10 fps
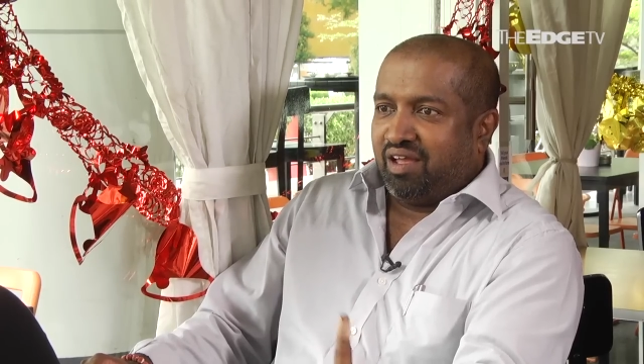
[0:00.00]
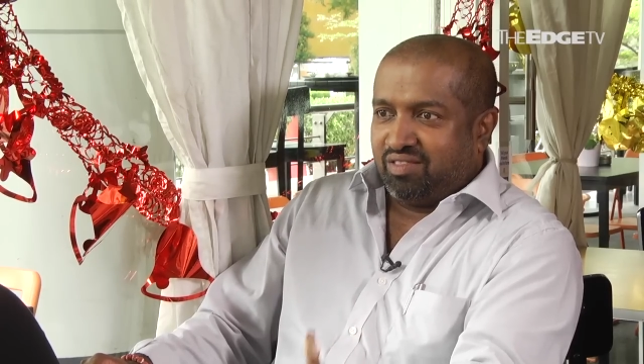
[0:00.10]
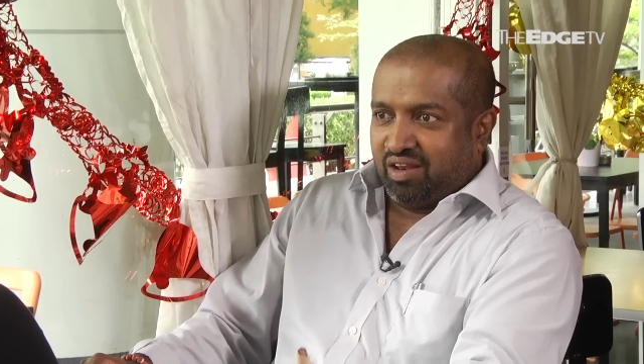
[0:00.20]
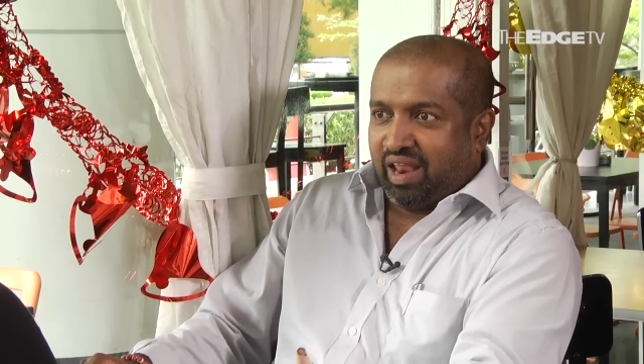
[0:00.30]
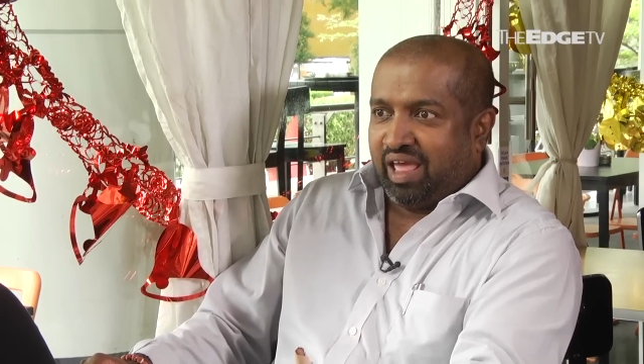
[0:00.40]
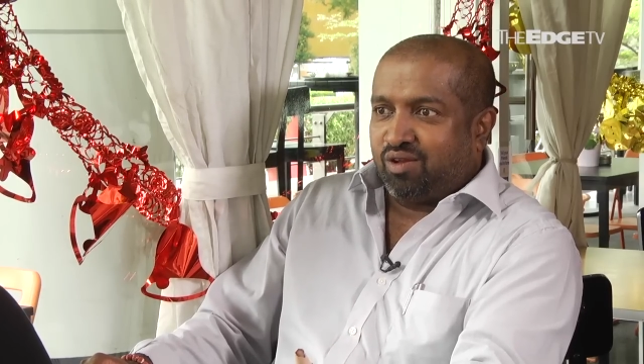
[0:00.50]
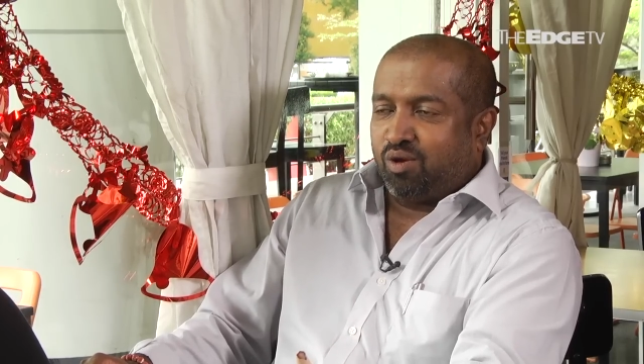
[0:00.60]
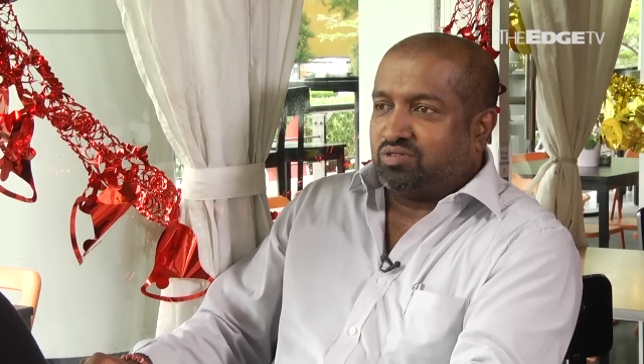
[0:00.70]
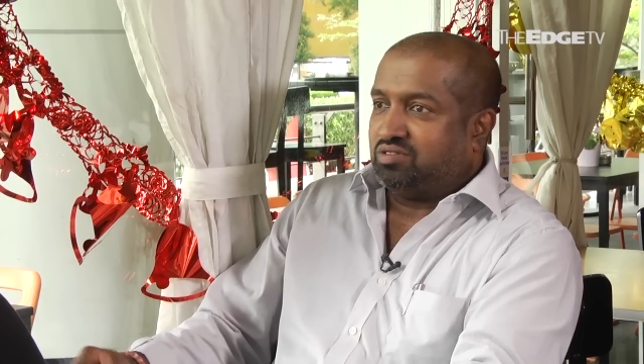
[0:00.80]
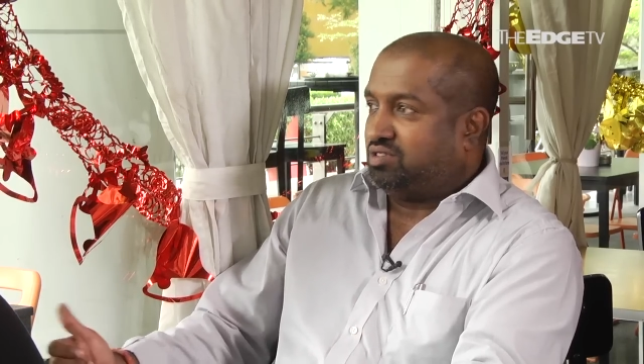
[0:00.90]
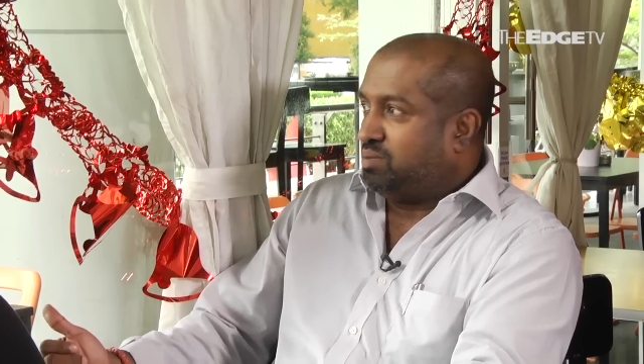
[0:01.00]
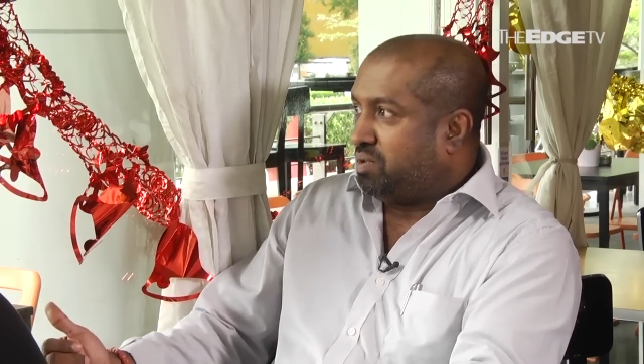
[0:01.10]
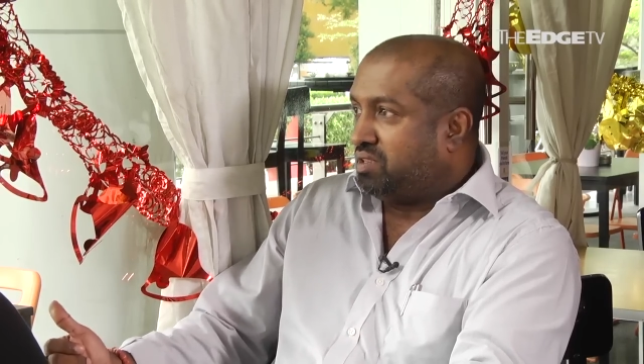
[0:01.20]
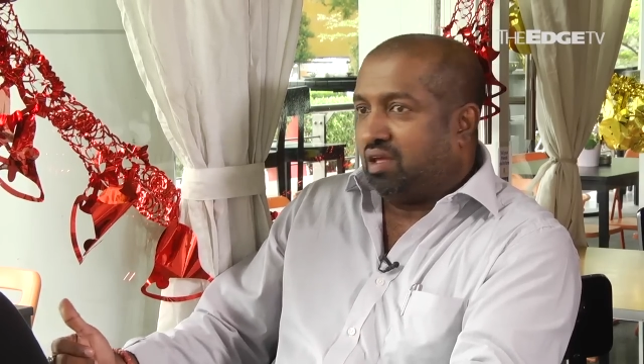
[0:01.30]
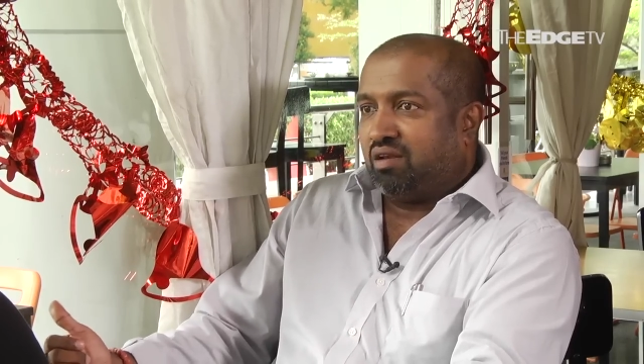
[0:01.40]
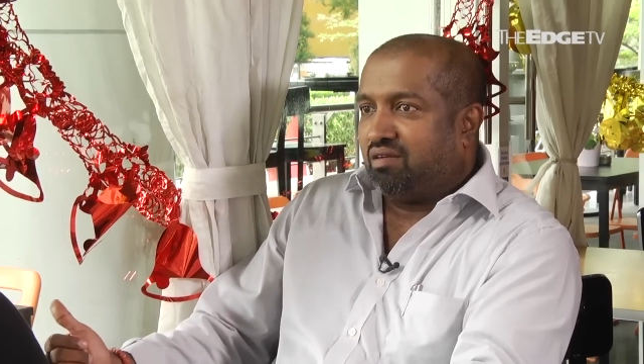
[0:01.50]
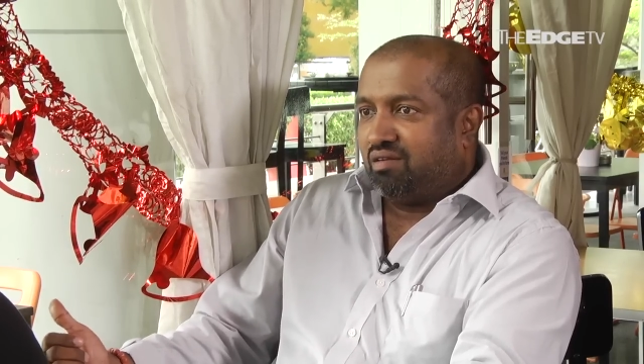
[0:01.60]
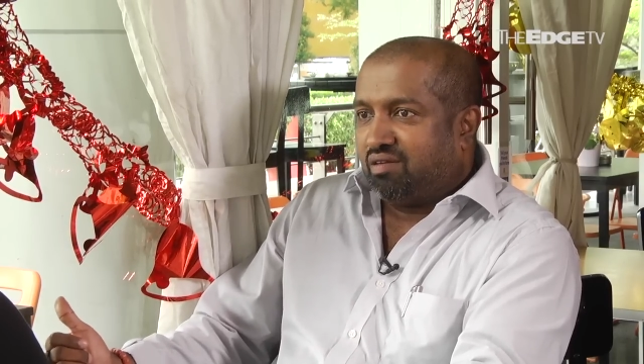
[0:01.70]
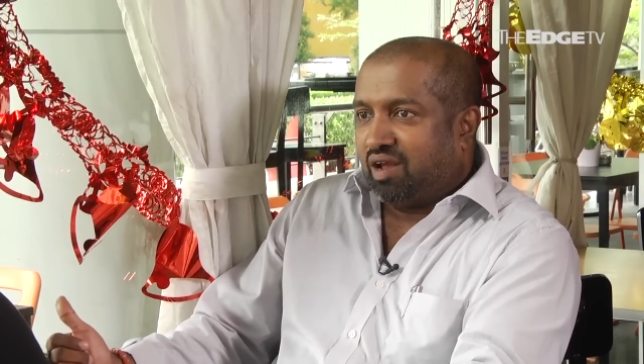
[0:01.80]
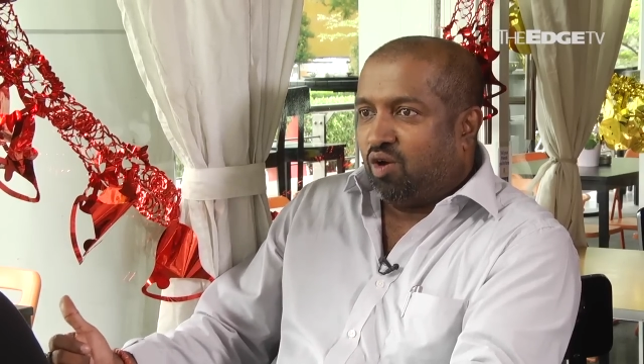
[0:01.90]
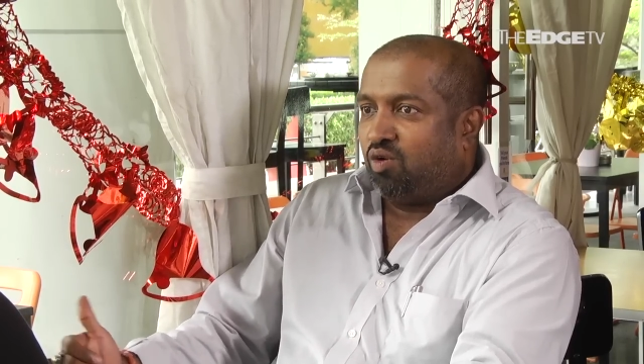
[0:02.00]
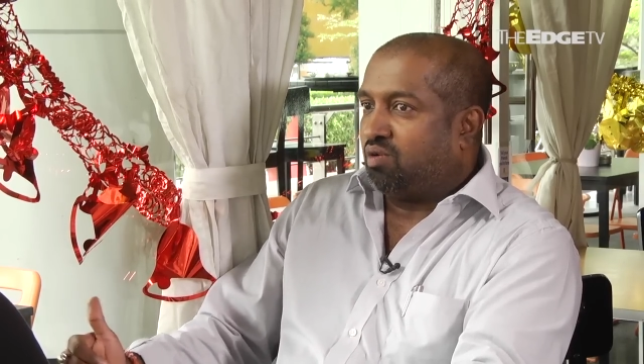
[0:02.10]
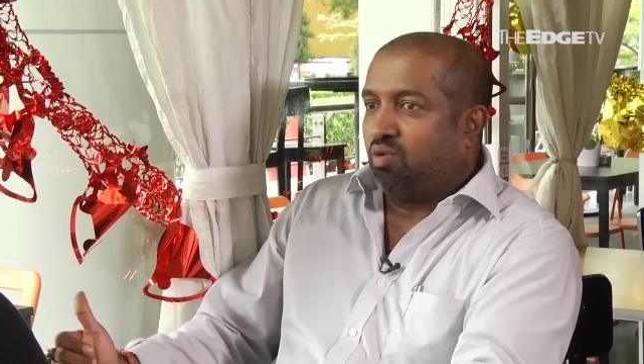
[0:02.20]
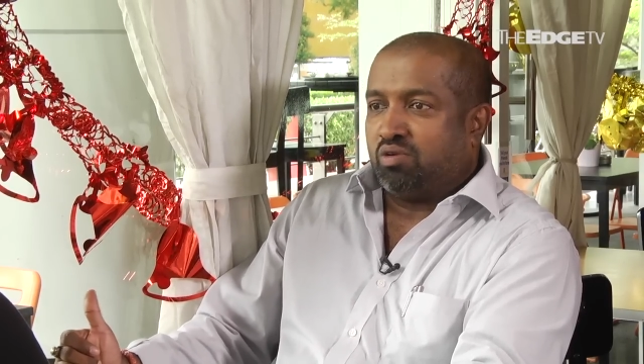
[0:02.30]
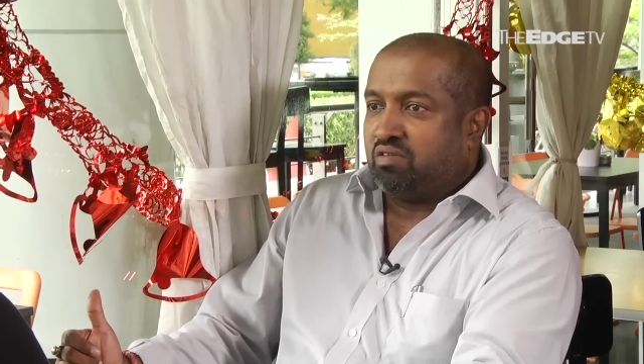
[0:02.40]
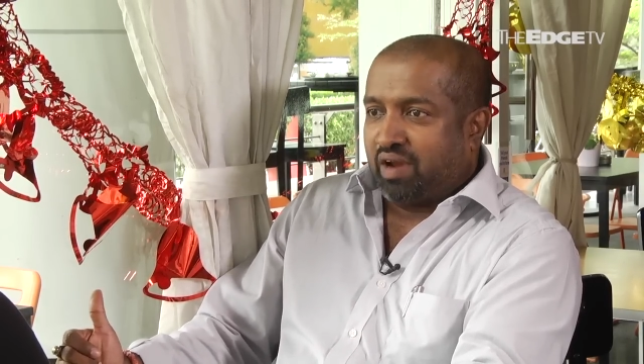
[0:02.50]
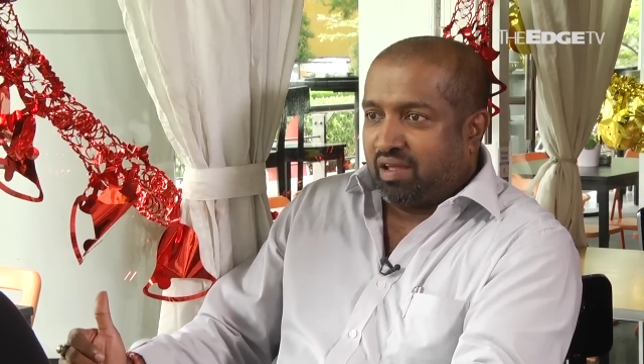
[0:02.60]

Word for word: and the land cost is cheaper than our Golden